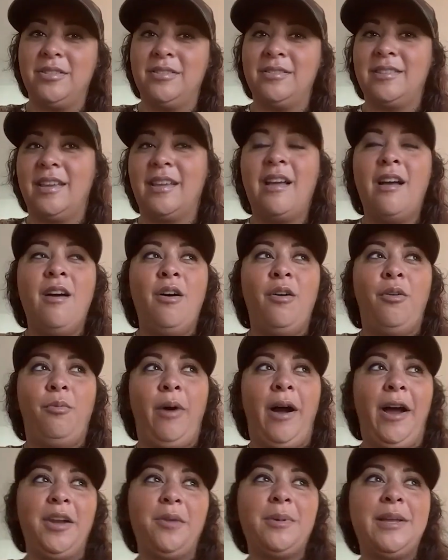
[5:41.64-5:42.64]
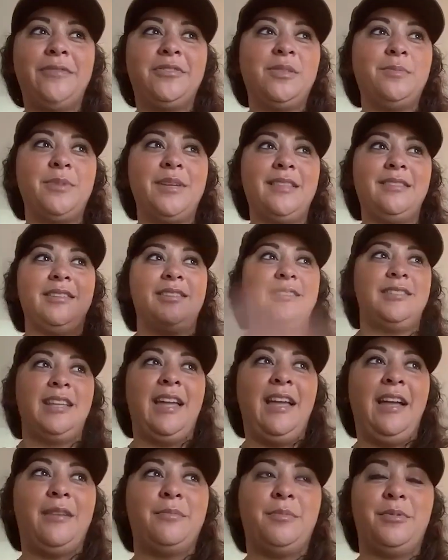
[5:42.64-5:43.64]
like, why do we have to be in the
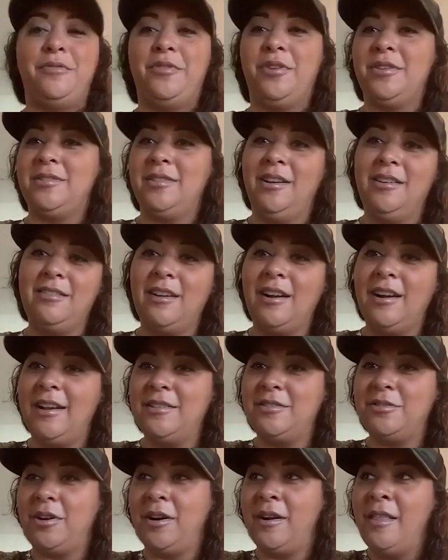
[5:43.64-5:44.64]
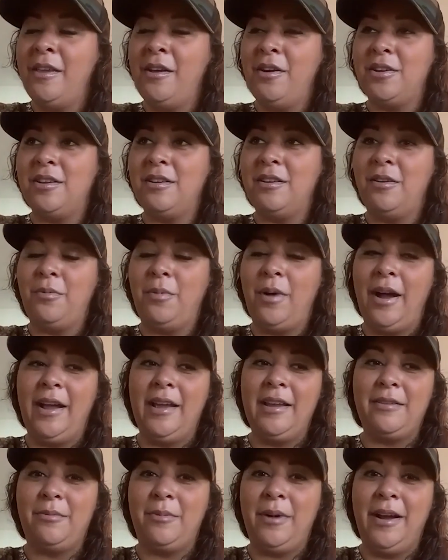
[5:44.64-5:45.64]
stand before sunrise? Or,
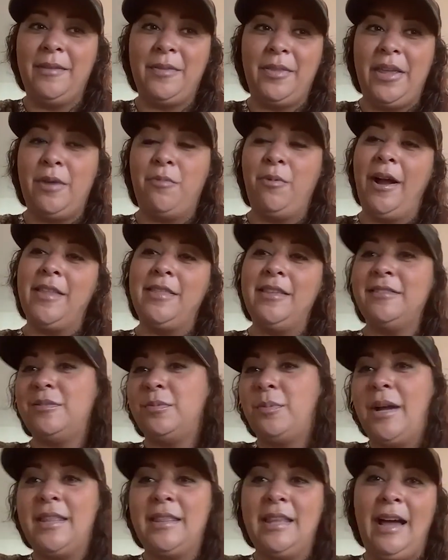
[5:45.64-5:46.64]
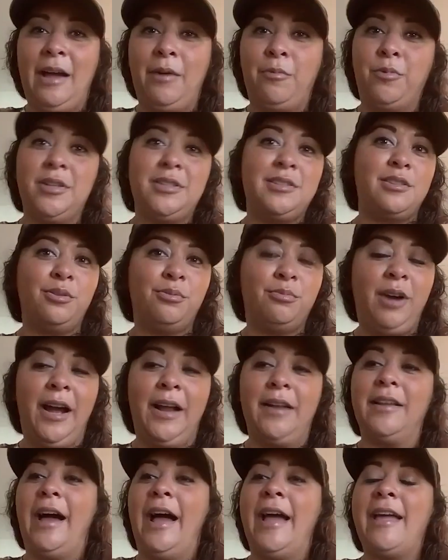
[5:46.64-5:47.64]
why this, why that? What's the
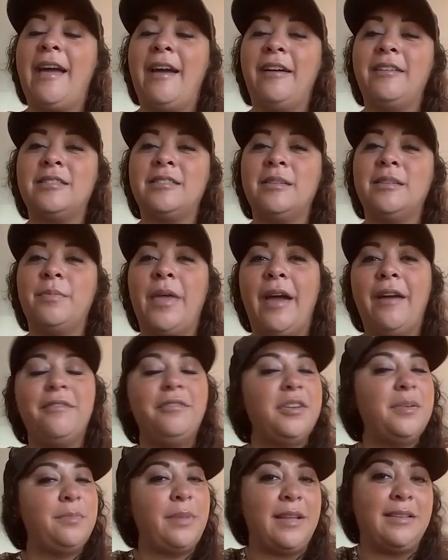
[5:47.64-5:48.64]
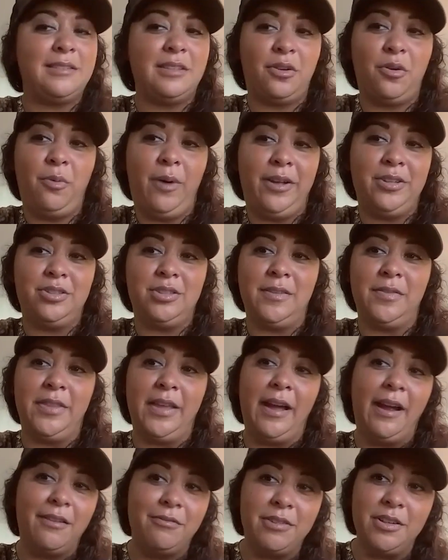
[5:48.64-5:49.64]
rut? I asked him every basic question
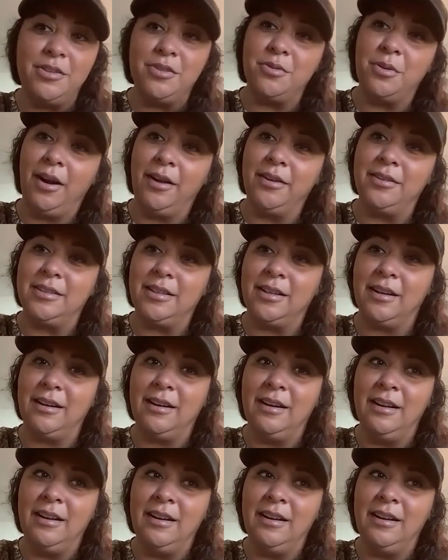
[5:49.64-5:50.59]
that every new hunter